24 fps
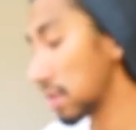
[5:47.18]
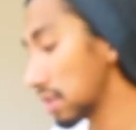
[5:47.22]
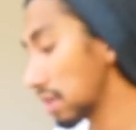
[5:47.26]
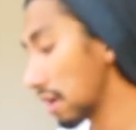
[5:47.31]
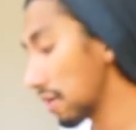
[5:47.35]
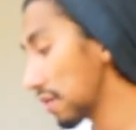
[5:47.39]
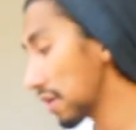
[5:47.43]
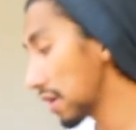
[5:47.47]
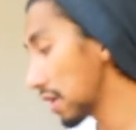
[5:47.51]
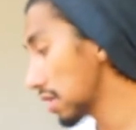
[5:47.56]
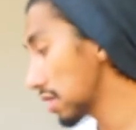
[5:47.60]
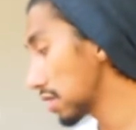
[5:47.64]

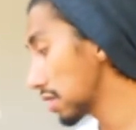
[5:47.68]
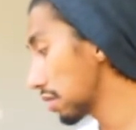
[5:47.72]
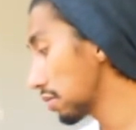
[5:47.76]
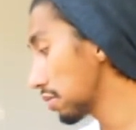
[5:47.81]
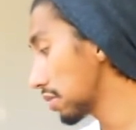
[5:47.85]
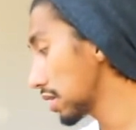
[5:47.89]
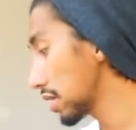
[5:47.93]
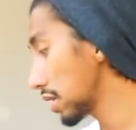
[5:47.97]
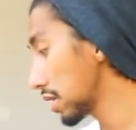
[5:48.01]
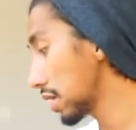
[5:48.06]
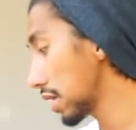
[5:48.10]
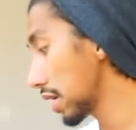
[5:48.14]
definitely
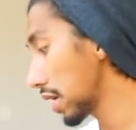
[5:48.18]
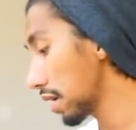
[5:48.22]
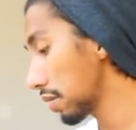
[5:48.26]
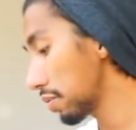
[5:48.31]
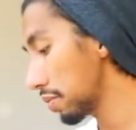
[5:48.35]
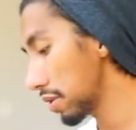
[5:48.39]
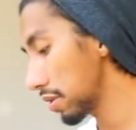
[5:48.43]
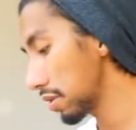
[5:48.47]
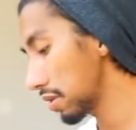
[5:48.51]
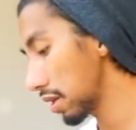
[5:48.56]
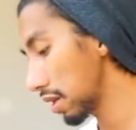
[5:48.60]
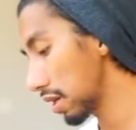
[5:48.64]
something gonna
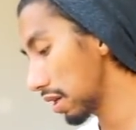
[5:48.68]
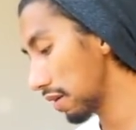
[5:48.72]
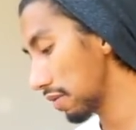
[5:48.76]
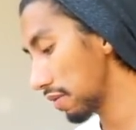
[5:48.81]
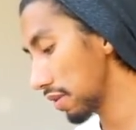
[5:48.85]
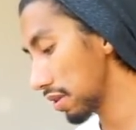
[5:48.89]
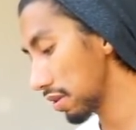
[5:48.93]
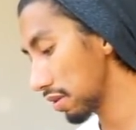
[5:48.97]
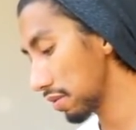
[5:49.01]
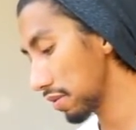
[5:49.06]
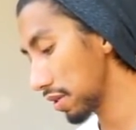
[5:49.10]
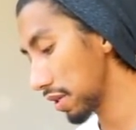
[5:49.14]
happen on the
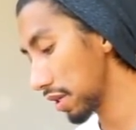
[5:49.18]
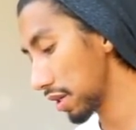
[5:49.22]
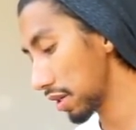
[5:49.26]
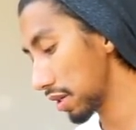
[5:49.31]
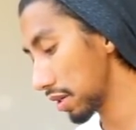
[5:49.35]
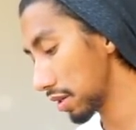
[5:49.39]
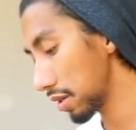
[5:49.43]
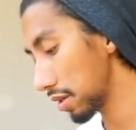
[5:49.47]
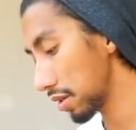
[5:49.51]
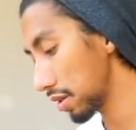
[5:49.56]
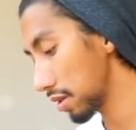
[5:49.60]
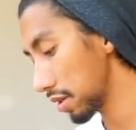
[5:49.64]
11th over
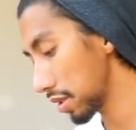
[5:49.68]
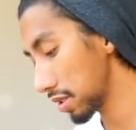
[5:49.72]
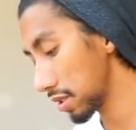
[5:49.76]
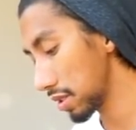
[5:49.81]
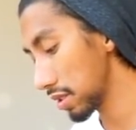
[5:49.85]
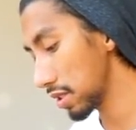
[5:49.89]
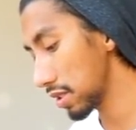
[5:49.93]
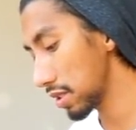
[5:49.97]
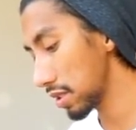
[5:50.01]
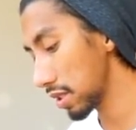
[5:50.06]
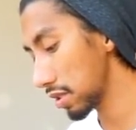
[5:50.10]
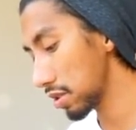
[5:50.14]
here, because
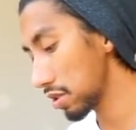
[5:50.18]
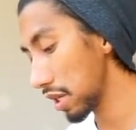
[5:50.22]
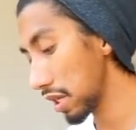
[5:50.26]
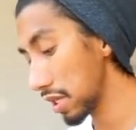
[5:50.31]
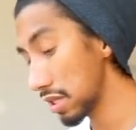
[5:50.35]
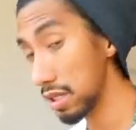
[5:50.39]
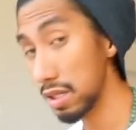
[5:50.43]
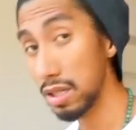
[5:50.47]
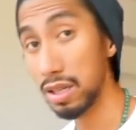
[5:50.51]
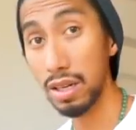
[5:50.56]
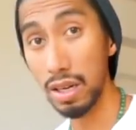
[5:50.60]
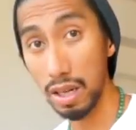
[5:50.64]
this is a
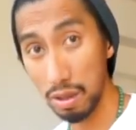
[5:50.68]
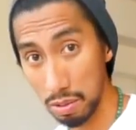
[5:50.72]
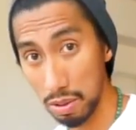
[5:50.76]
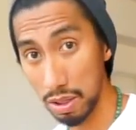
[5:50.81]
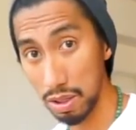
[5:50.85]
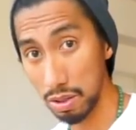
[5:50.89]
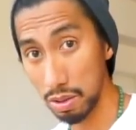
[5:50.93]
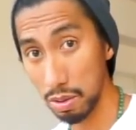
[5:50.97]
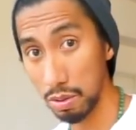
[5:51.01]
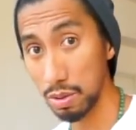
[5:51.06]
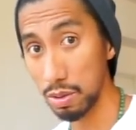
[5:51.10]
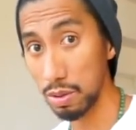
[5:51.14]
transit. Like what I
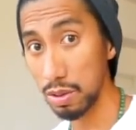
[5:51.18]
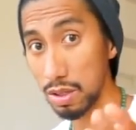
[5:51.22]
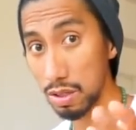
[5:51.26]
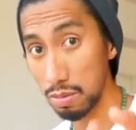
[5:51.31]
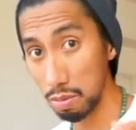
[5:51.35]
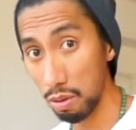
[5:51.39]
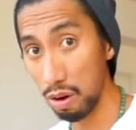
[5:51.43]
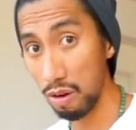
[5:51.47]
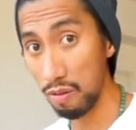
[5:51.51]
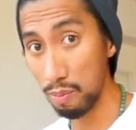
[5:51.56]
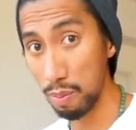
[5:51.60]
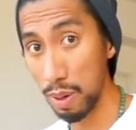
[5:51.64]
told you, it's
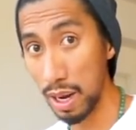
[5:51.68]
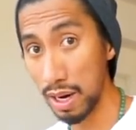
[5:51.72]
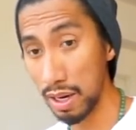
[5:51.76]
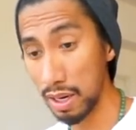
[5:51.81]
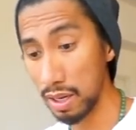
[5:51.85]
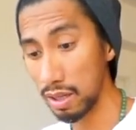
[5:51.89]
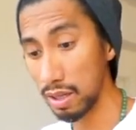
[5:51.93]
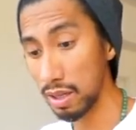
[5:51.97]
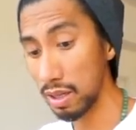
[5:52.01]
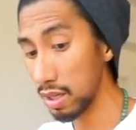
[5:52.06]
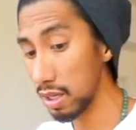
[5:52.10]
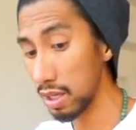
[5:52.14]
more of
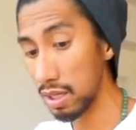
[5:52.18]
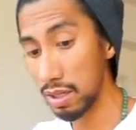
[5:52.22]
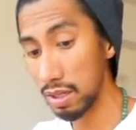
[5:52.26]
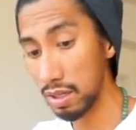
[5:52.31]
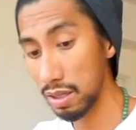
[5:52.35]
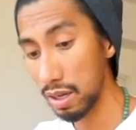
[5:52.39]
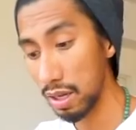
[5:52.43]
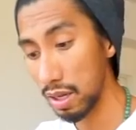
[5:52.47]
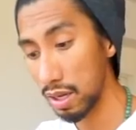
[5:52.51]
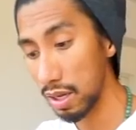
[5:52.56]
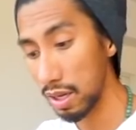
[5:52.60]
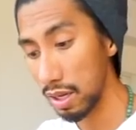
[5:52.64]
planet, not
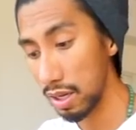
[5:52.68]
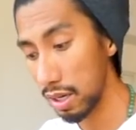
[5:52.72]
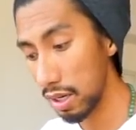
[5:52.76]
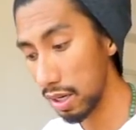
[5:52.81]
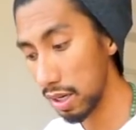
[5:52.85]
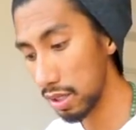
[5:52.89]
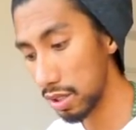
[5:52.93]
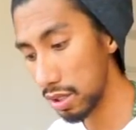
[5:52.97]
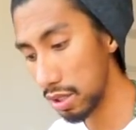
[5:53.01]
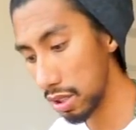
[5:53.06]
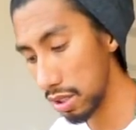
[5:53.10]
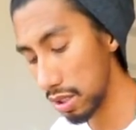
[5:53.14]

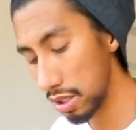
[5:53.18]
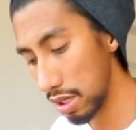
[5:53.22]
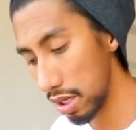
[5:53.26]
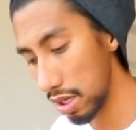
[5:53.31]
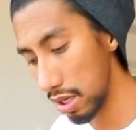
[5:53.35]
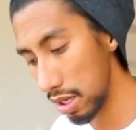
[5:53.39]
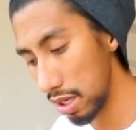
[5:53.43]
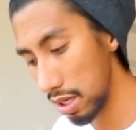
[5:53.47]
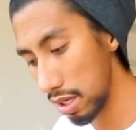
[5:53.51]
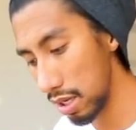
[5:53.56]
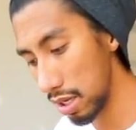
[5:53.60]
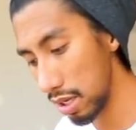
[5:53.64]
not just
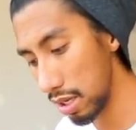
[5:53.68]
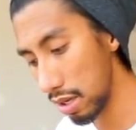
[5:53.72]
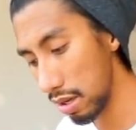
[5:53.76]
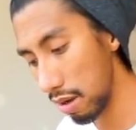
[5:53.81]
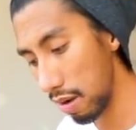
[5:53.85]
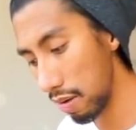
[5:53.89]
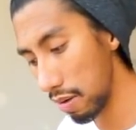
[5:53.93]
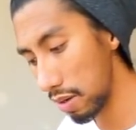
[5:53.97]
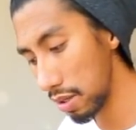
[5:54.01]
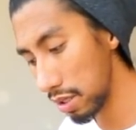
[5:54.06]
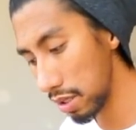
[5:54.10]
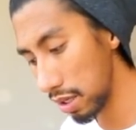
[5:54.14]
a,
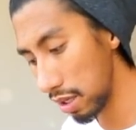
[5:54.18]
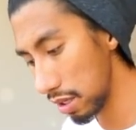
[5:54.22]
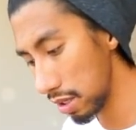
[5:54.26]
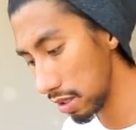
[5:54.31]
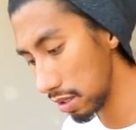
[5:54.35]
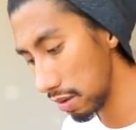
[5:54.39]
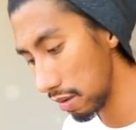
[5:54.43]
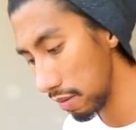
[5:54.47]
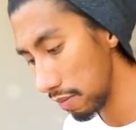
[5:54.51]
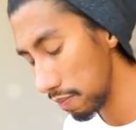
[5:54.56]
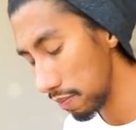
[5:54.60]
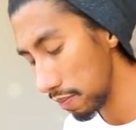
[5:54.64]
how to say
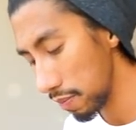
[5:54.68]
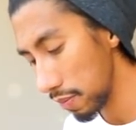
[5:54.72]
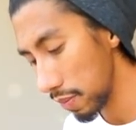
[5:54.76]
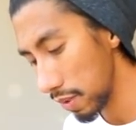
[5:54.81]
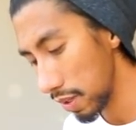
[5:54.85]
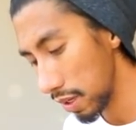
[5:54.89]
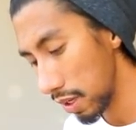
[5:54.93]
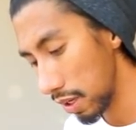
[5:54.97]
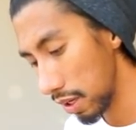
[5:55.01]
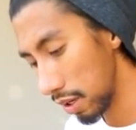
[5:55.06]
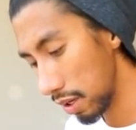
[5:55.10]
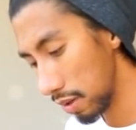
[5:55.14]
this,
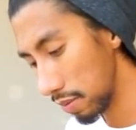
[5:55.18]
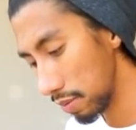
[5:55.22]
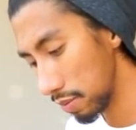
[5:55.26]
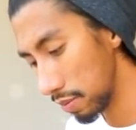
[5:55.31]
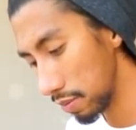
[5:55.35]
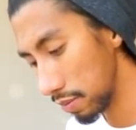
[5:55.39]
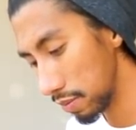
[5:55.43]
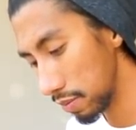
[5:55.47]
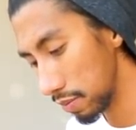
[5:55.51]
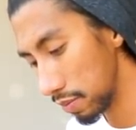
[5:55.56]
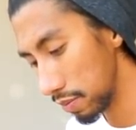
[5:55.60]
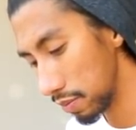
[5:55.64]

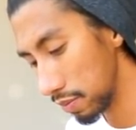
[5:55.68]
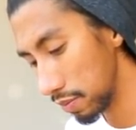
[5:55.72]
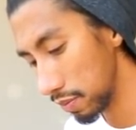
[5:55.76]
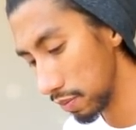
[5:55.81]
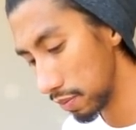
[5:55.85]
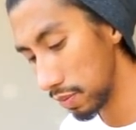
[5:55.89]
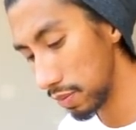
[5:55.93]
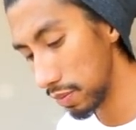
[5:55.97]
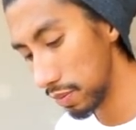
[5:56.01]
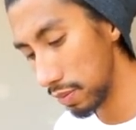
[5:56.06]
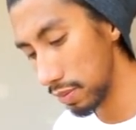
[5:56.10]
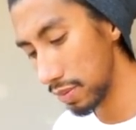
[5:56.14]
um,
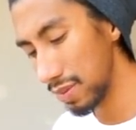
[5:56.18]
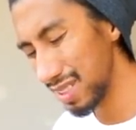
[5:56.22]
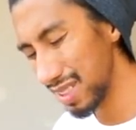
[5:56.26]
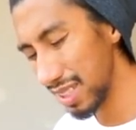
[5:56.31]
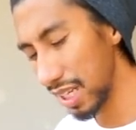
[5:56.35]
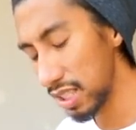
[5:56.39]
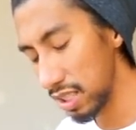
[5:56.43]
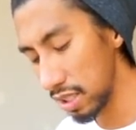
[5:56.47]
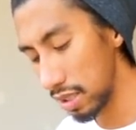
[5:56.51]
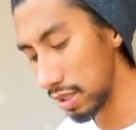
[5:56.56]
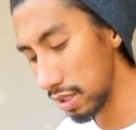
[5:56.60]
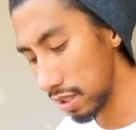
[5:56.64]

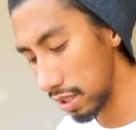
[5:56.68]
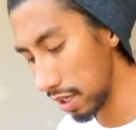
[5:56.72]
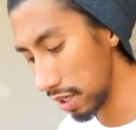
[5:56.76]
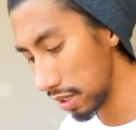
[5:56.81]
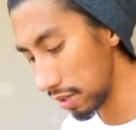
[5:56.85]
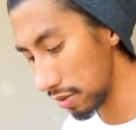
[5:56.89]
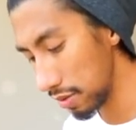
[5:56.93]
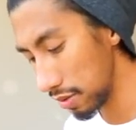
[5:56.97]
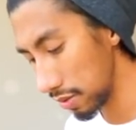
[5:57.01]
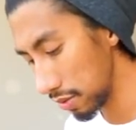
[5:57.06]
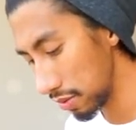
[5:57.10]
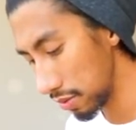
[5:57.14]
not just a
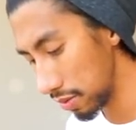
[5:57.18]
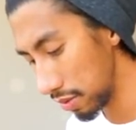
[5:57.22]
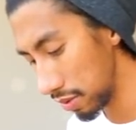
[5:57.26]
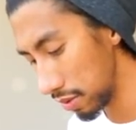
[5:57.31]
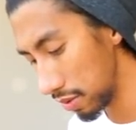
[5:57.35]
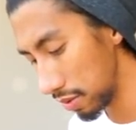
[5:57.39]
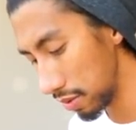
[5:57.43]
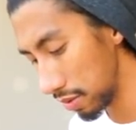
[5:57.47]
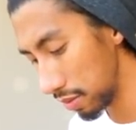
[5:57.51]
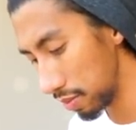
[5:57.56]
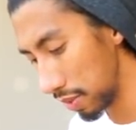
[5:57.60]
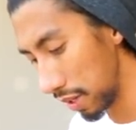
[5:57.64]
tarot, you
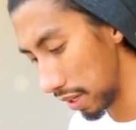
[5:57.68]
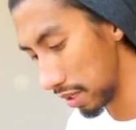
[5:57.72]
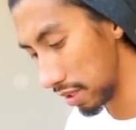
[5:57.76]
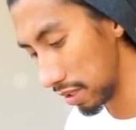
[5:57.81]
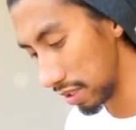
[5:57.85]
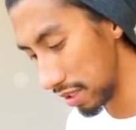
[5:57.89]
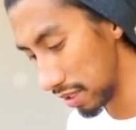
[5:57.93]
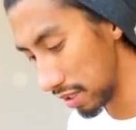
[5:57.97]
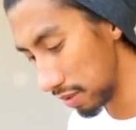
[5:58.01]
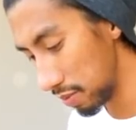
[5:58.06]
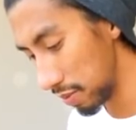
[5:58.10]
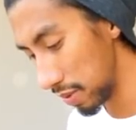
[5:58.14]
know, the planet
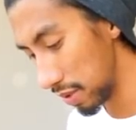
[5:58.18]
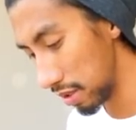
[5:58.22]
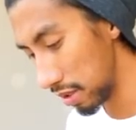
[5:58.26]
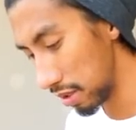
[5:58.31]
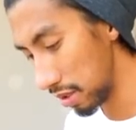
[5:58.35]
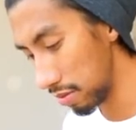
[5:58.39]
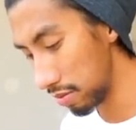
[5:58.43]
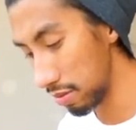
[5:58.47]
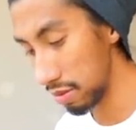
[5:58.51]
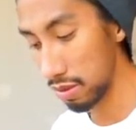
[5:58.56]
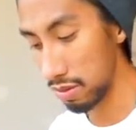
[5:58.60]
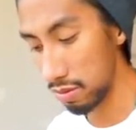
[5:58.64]
is
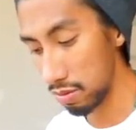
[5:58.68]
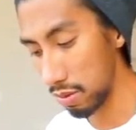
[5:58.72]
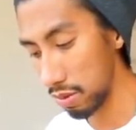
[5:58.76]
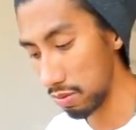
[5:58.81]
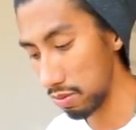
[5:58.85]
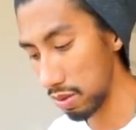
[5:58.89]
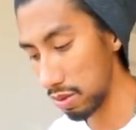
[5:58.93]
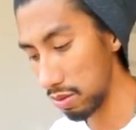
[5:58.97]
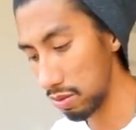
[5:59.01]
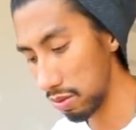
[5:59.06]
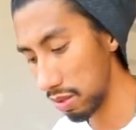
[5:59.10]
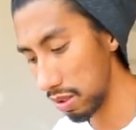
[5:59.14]
speaking, which what
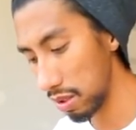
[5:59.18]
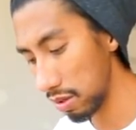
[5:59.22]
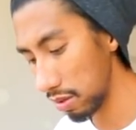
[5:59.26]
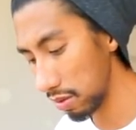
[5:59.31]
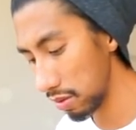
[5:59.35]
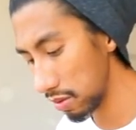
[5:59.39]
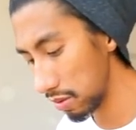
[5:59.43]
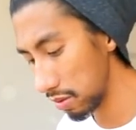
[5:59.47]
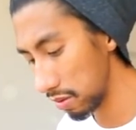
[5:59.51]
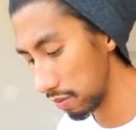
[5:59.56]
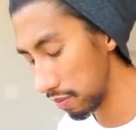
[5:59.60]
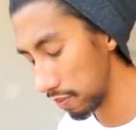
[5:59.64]
we do here
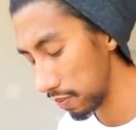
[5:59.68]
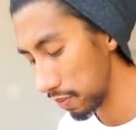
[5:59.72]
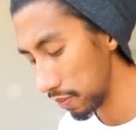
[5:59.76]
also.